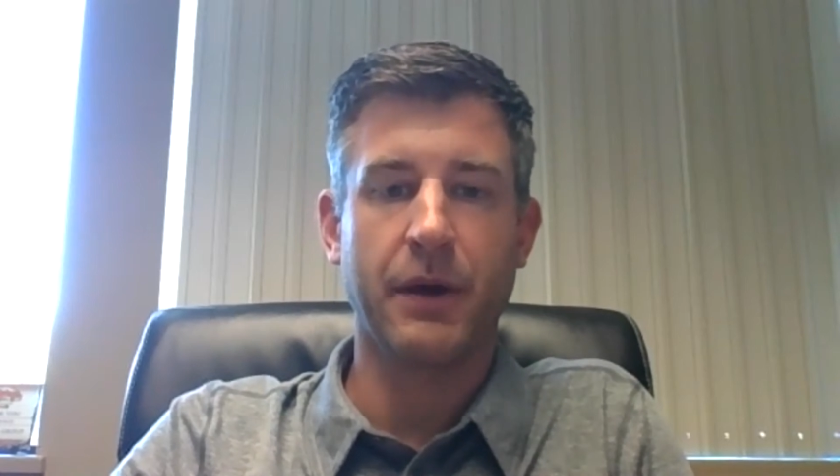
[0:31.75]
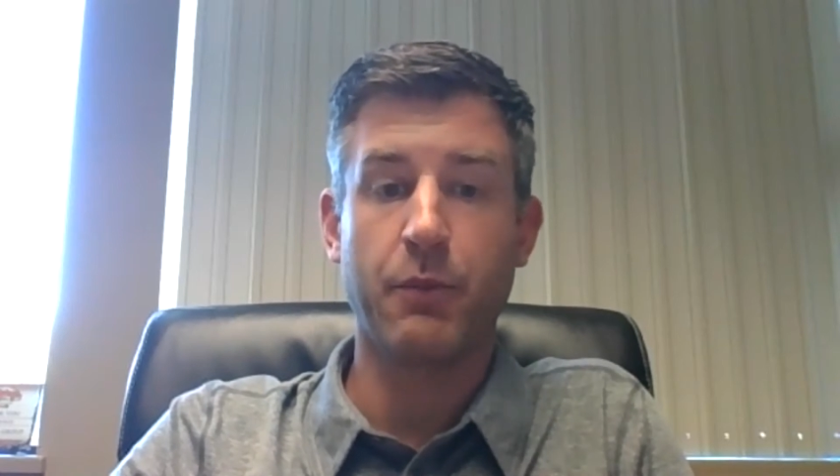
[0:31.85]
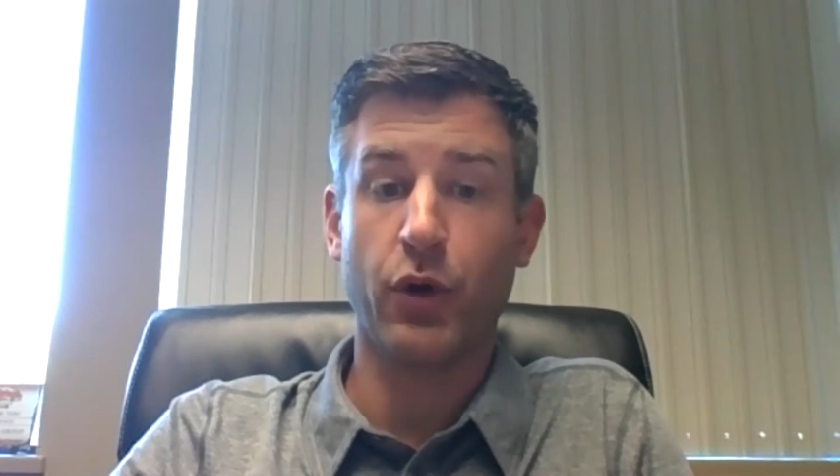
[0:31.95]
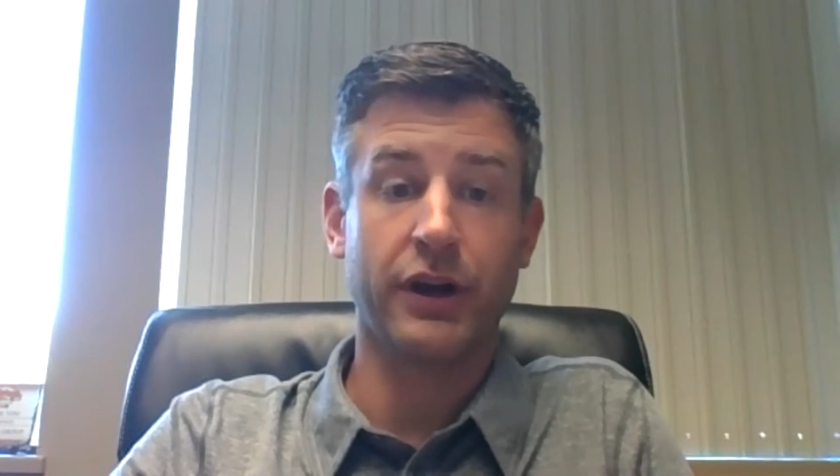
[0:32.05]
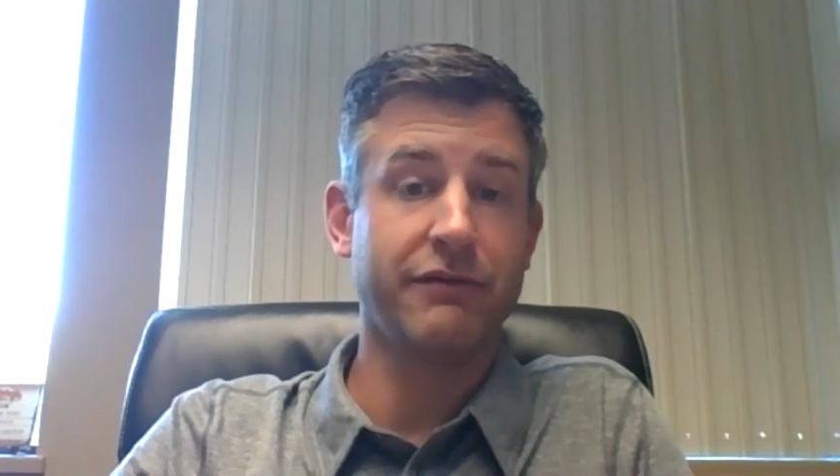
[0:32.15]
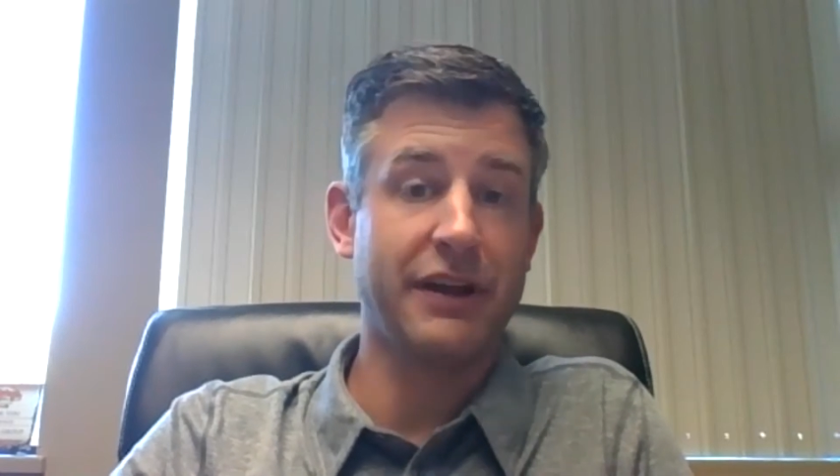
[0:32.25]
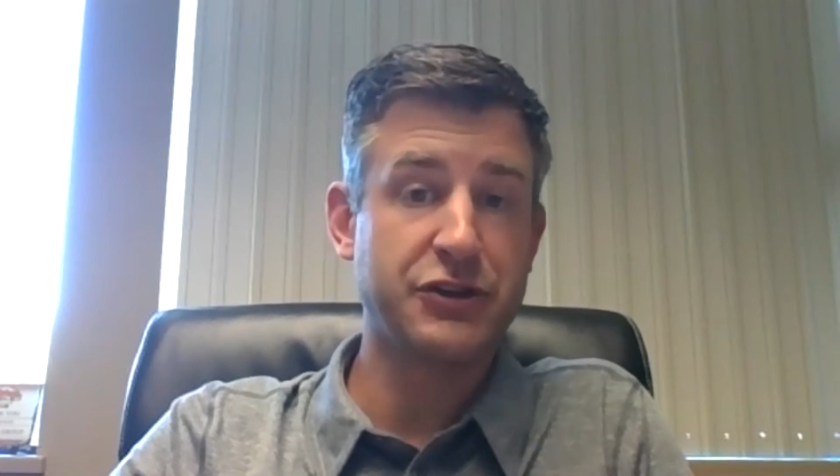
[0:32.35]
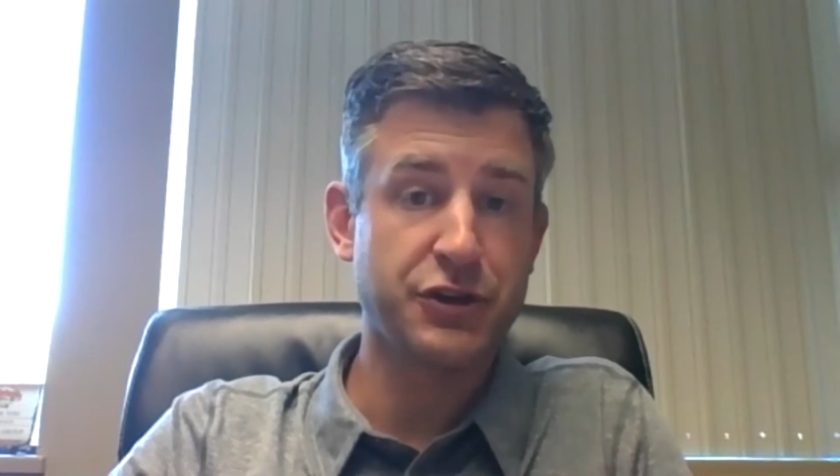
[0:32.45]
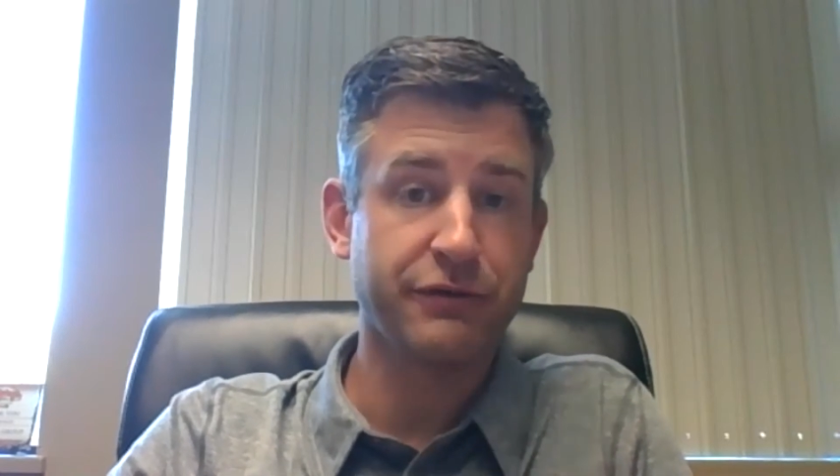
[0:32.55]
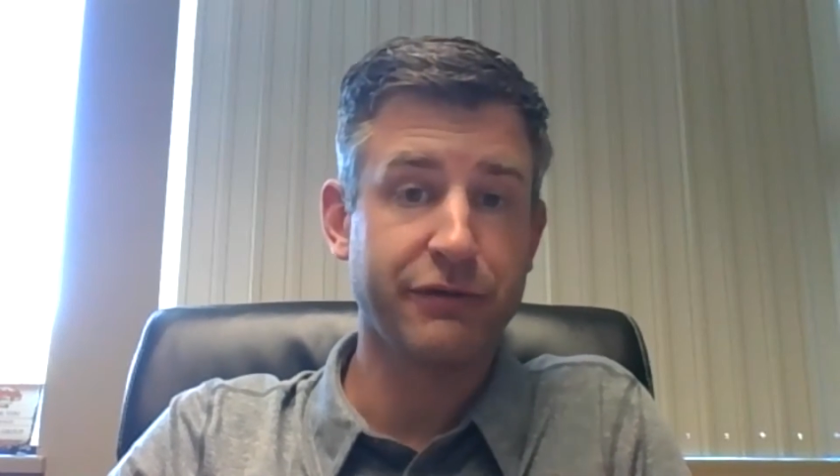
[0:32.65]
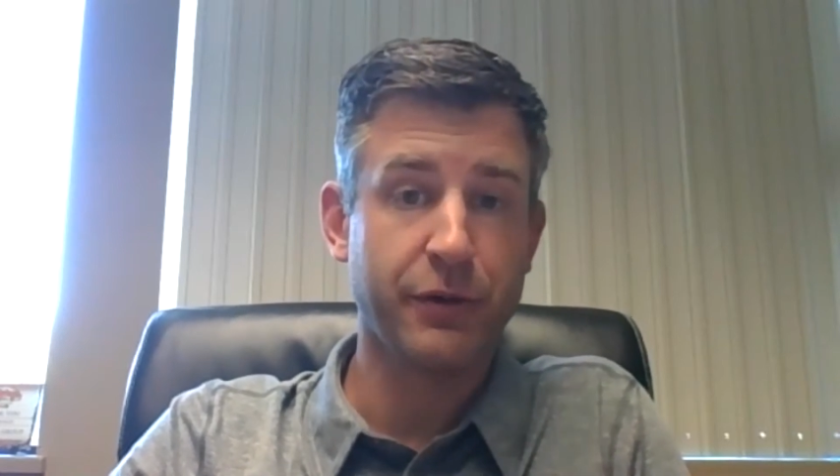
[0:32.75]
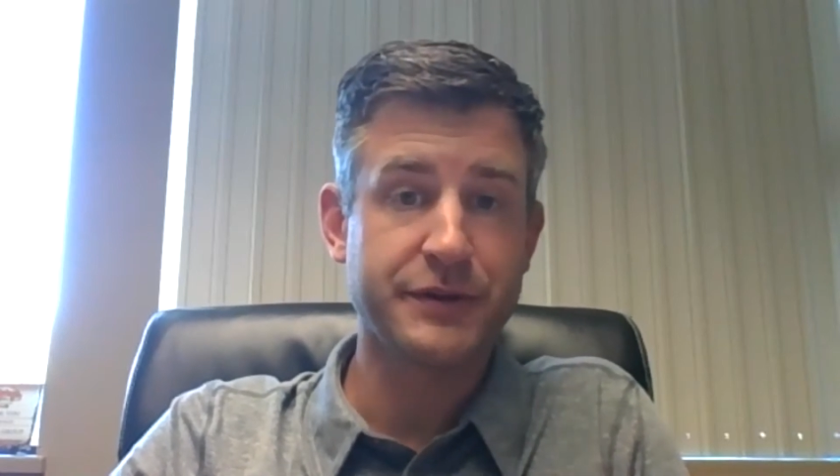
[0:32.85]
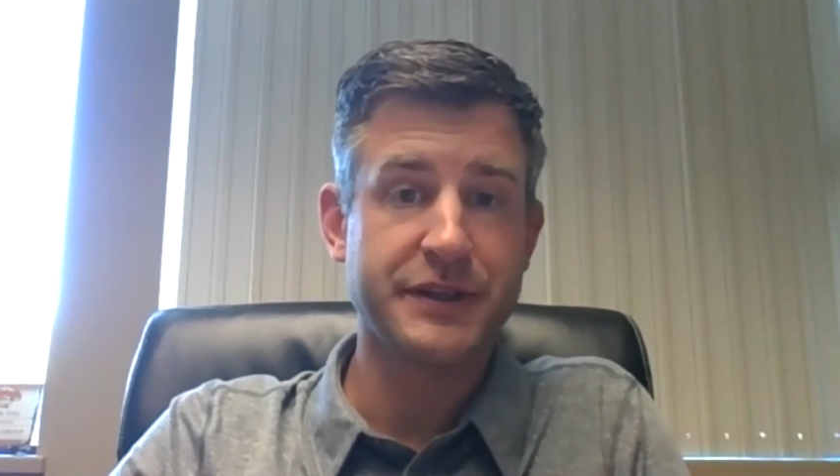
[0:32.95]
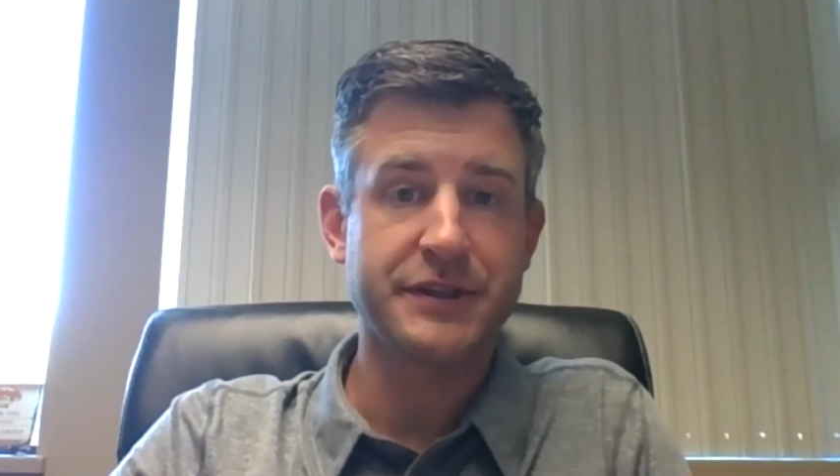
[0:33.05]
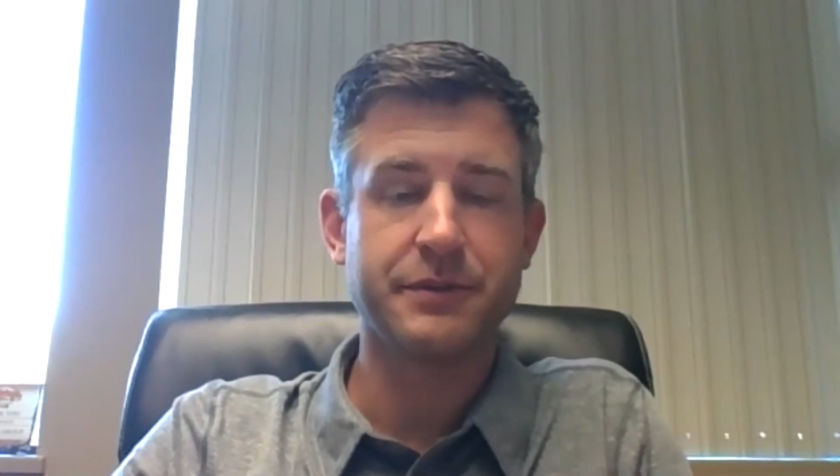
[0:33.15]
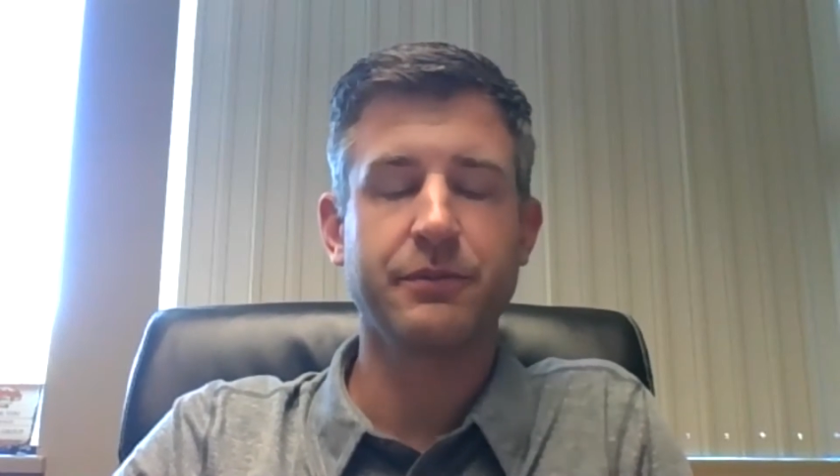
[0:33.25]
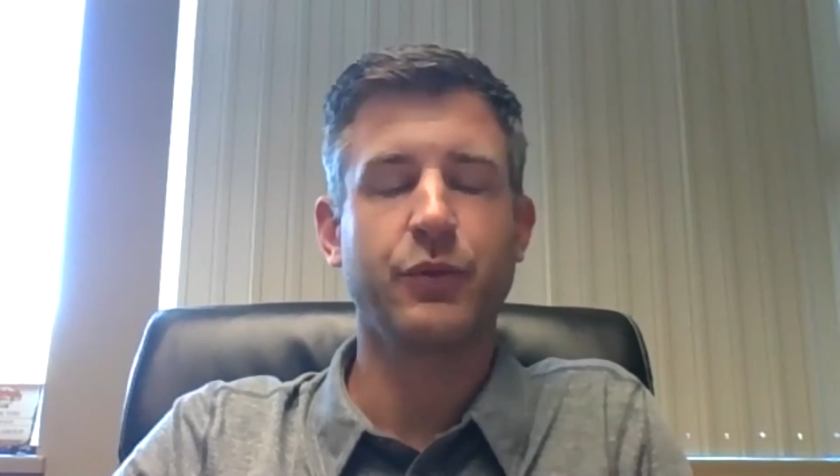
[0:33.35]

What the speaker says: more conventional phone system.